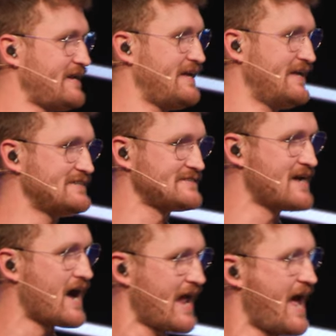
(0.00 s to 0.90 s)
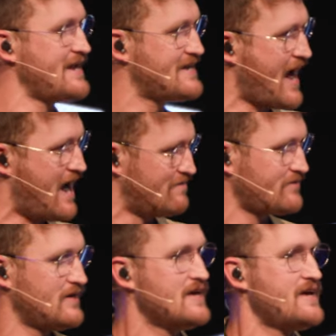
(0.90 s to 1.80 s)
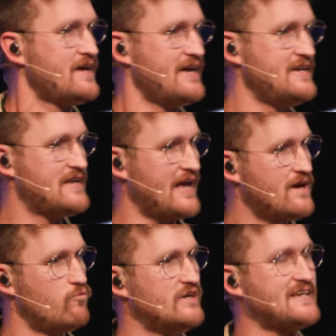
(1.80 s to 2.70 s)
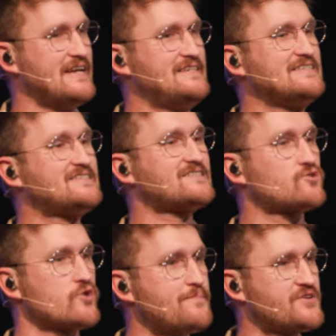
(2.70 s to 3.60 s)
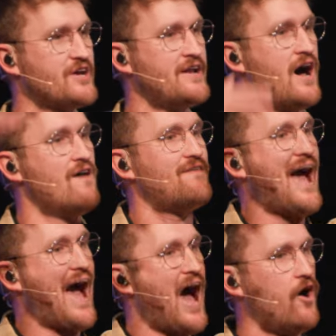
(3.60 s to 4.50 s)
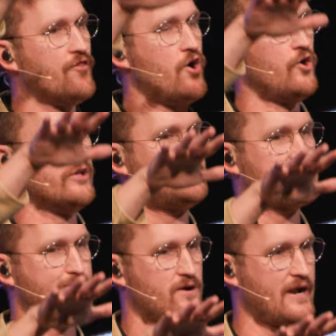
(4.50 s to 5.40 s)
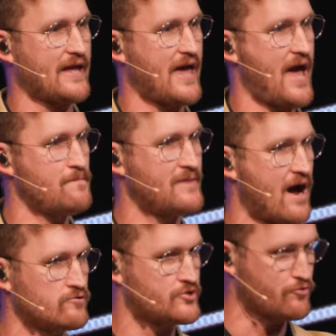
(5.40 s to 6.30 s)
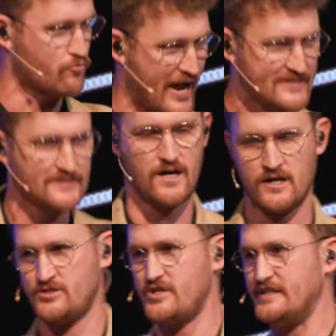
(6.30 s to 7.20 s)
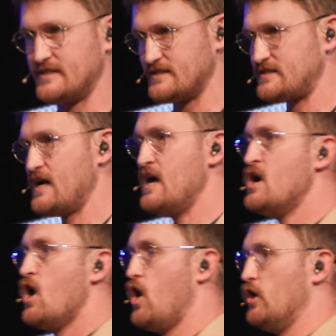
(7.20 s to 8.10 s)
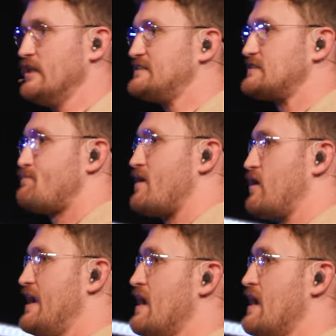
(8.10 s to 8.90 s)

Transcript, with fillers: is not a dove. He, it was a description of how the Holy Spirit came down to rest on Jesus. Holy Spirit